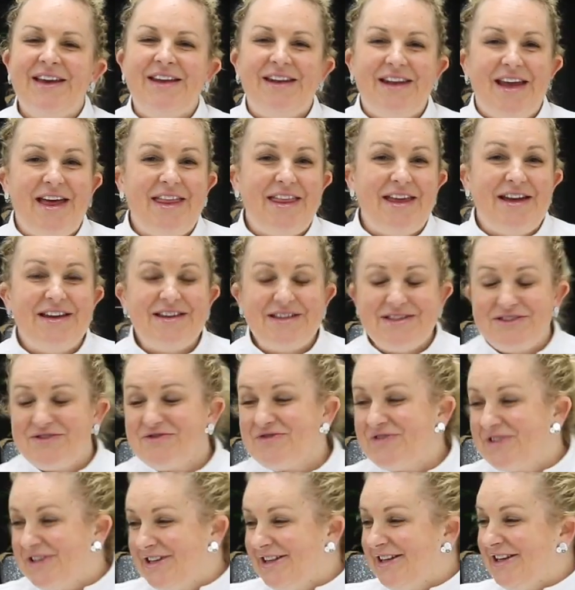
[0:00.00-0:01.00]
Now that is
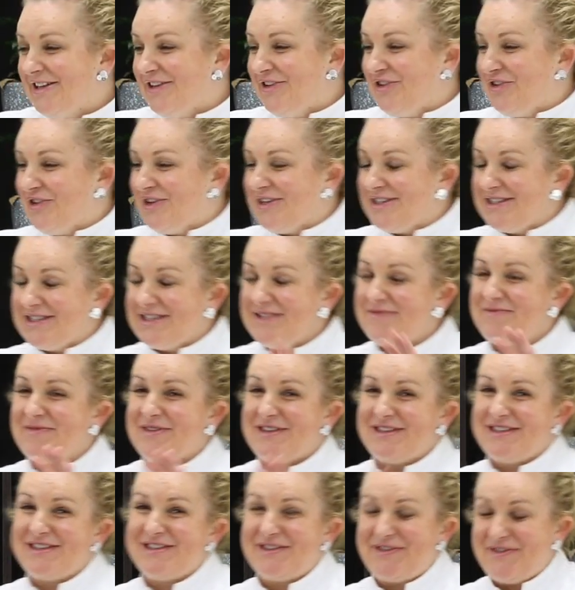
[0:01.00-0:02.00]
really noisy,
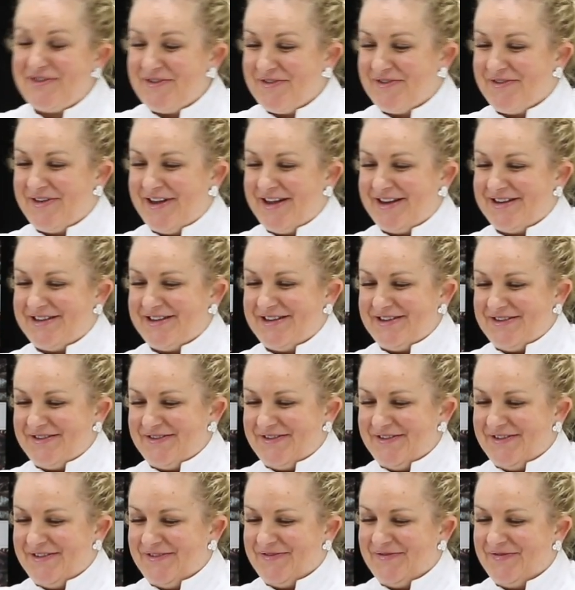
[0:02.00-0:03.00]
but so
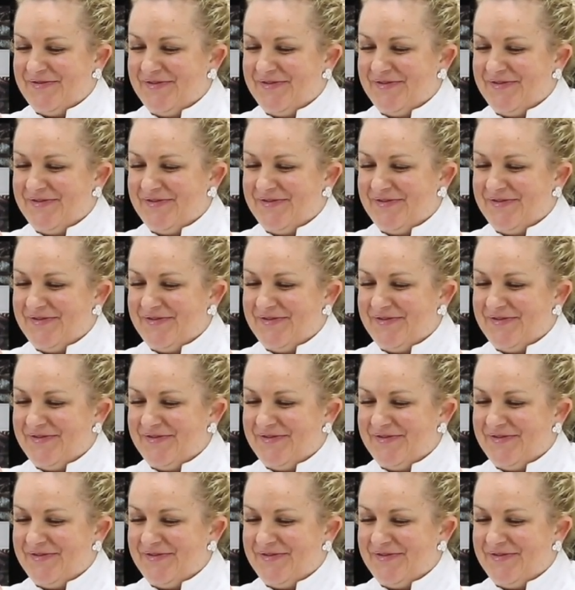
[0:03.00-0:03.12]
effective.